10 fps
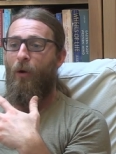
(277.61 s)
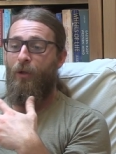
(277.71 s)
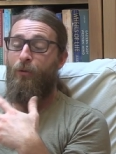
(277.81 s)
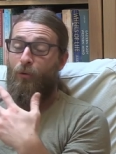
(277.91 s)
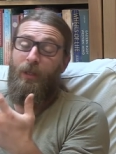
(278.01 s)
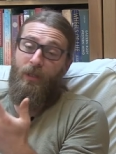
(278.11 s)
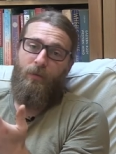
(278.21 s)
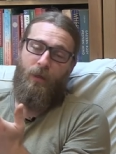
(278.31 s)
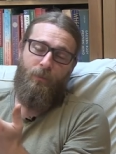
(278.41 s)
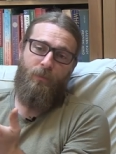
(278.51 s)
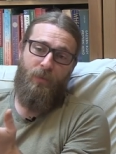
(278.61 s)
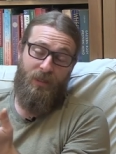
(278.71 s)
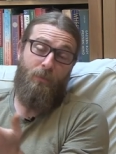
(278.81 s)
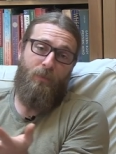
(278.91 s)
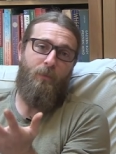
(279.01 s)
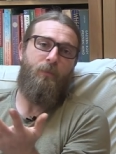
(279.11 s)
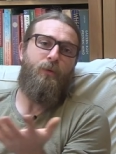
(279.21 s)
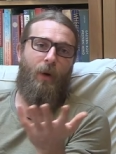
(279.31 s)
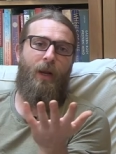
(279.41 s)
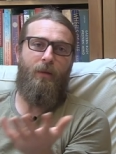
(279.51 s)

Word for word: You treat the, the symptoms, right?